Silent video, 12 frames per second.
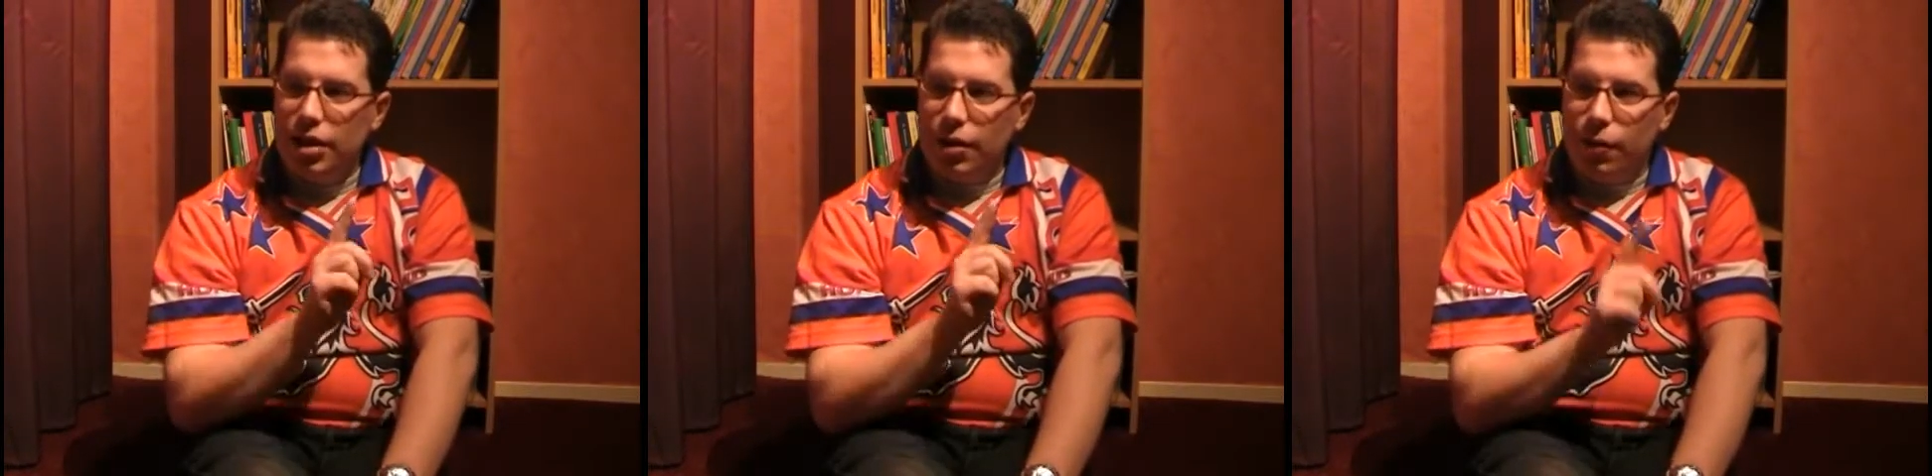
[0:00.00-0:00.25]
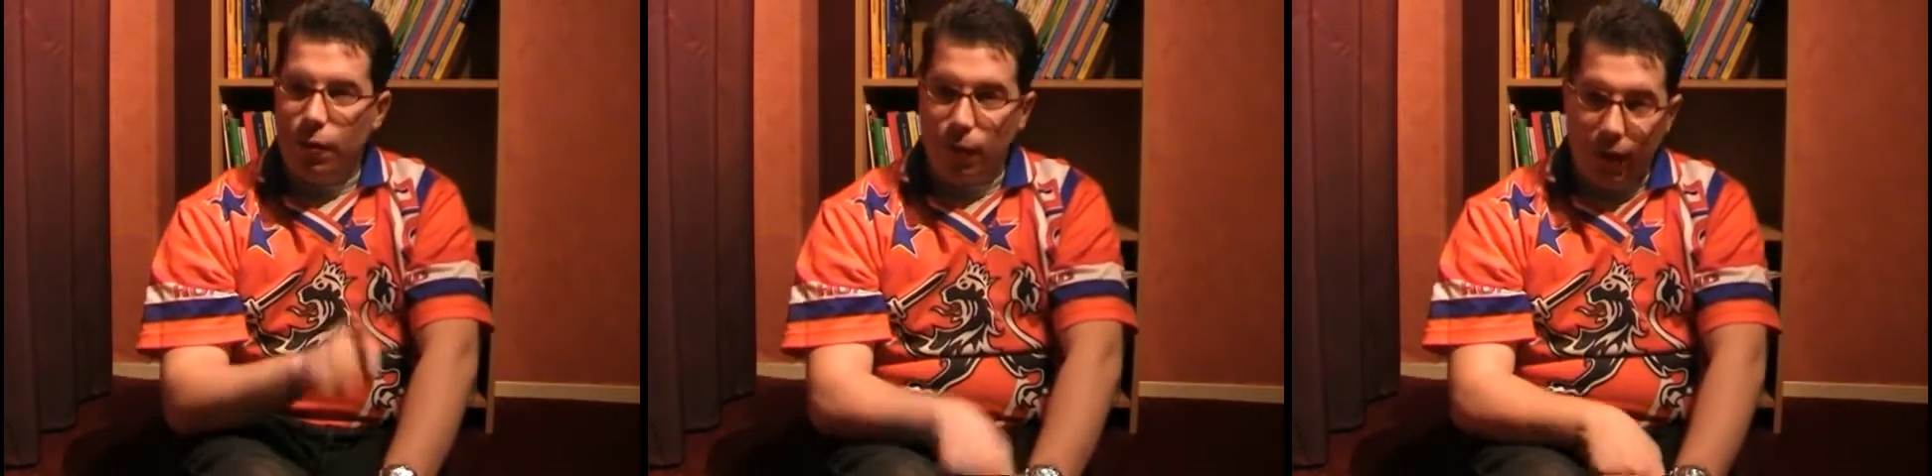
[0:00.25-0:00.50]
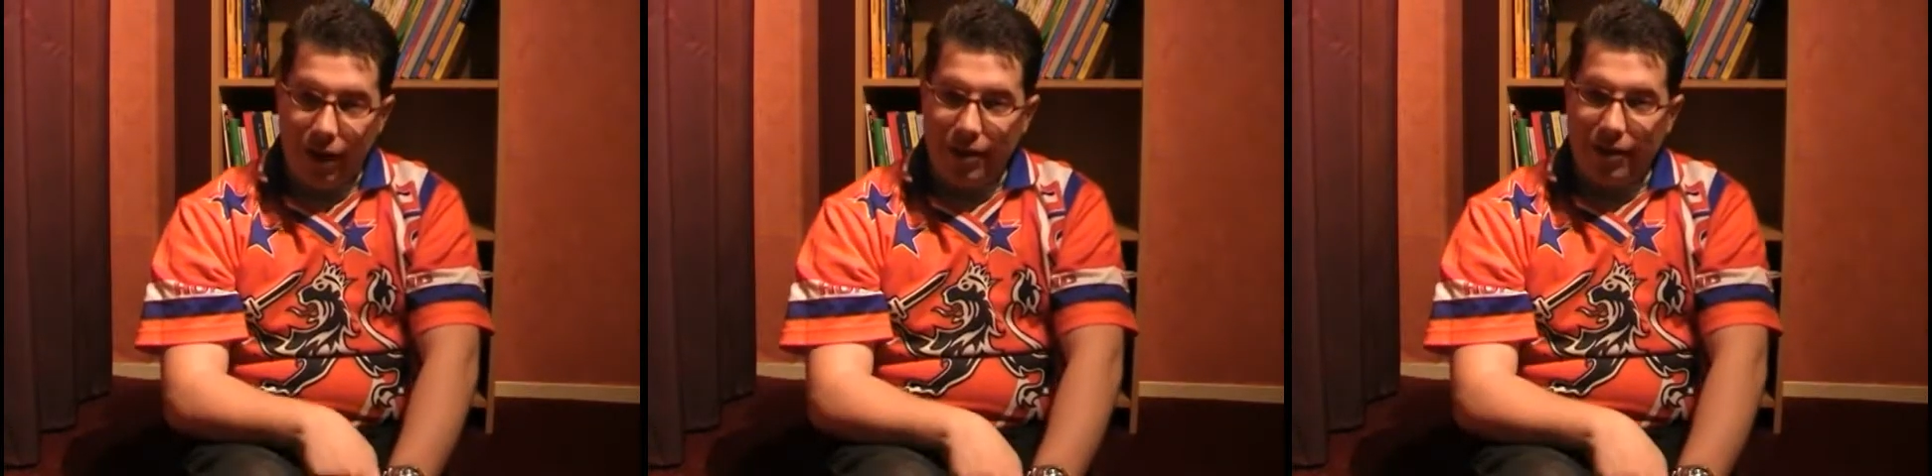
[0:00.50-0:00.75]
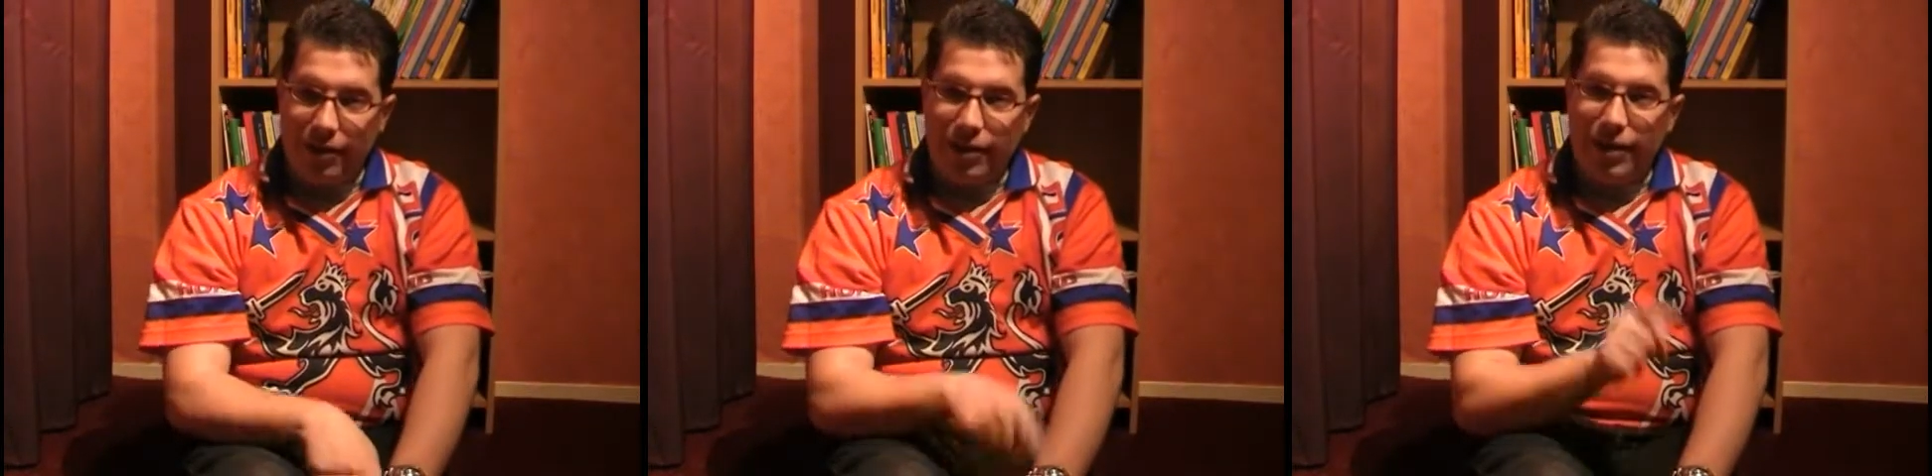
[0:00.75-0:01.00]

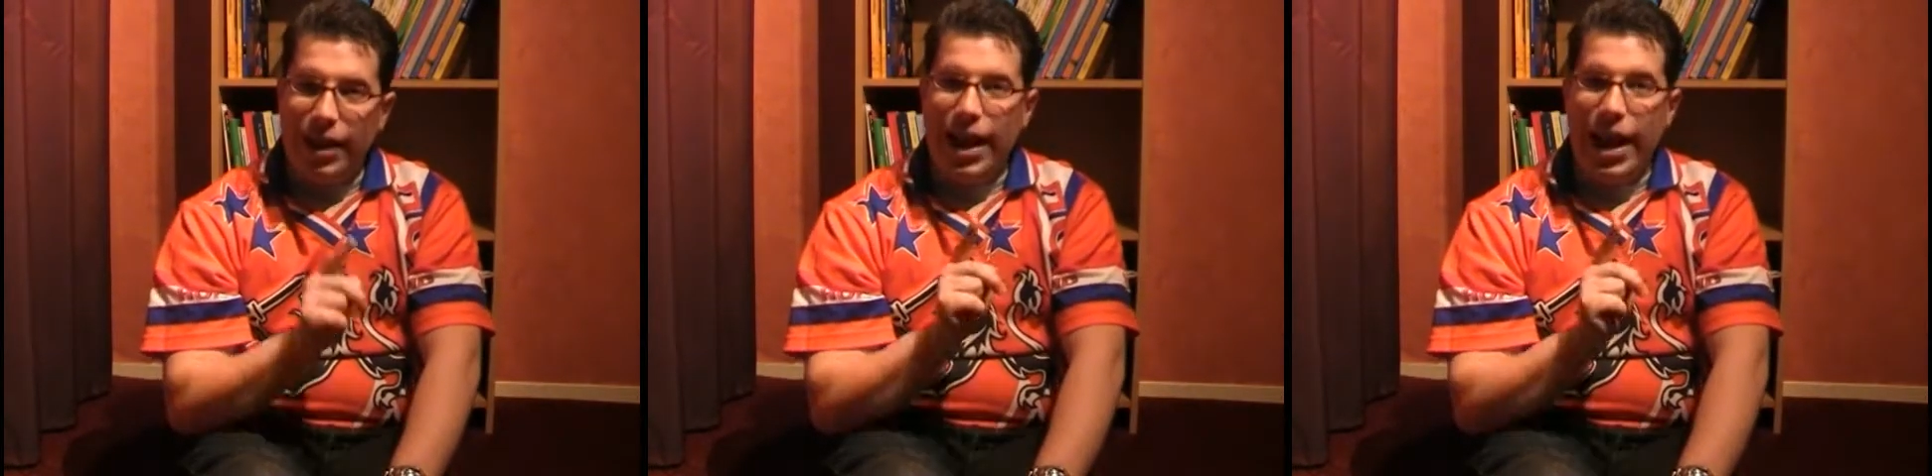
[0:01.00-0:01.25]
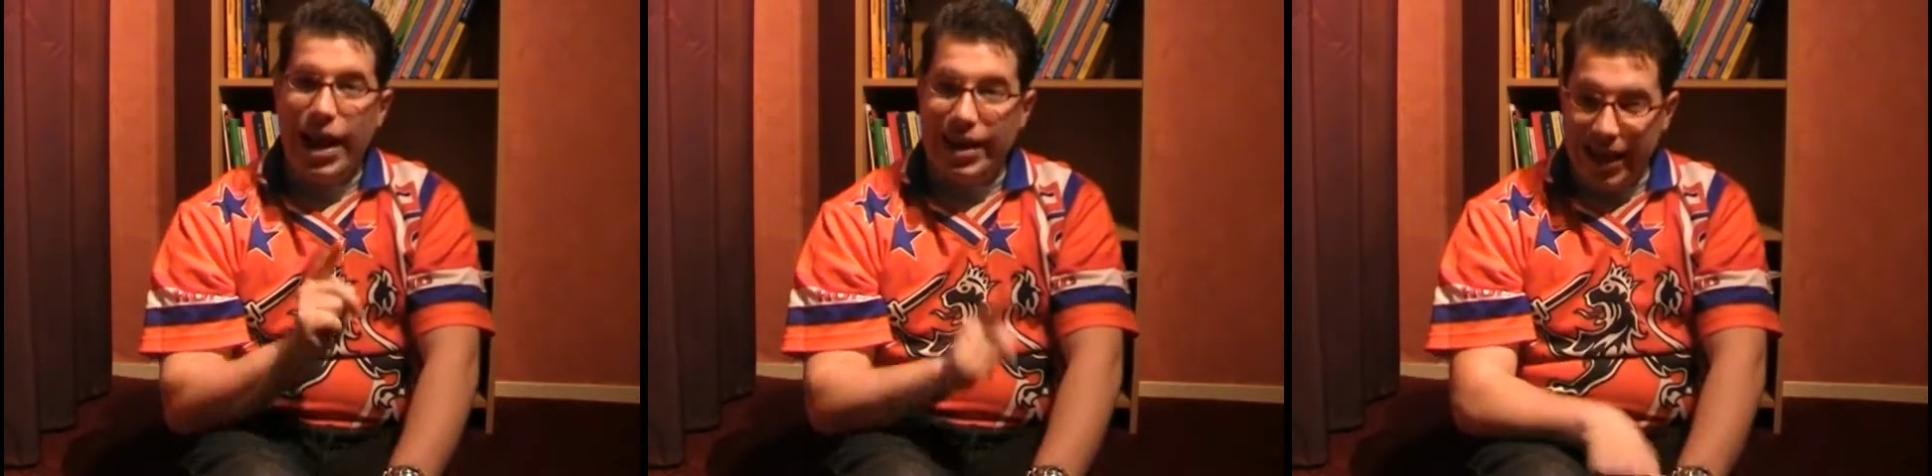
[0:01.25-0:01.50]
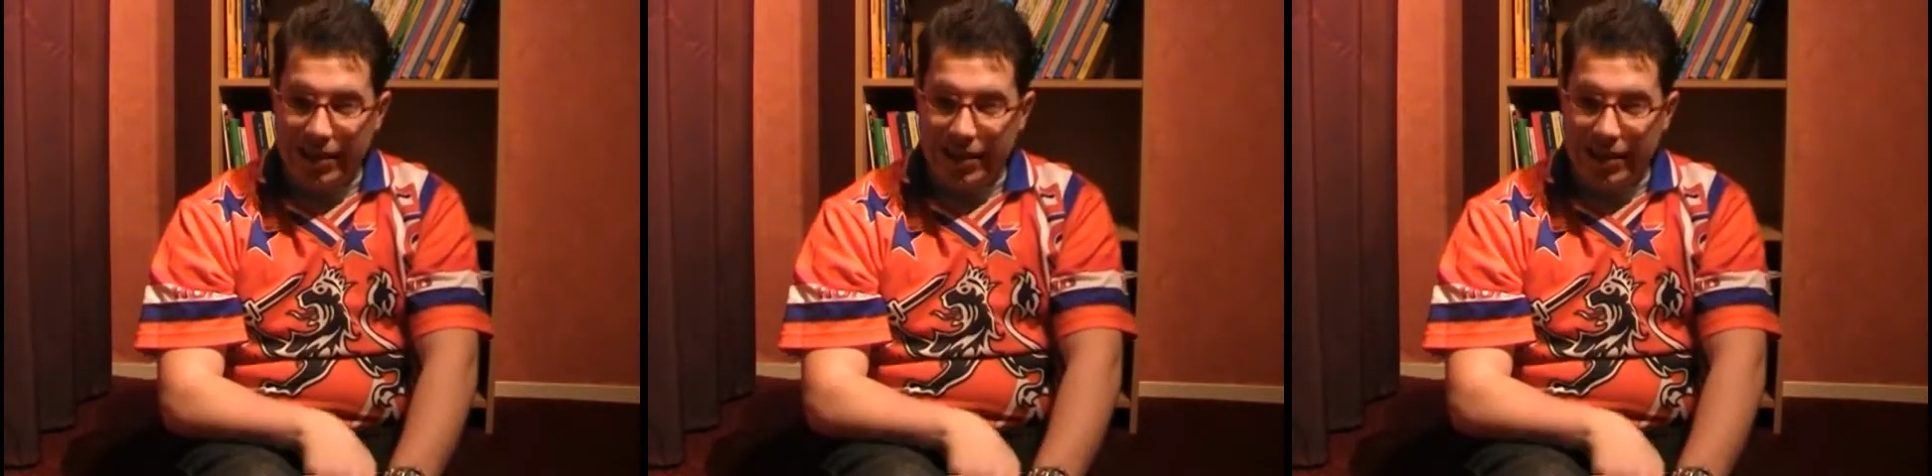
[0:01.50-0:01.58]
France and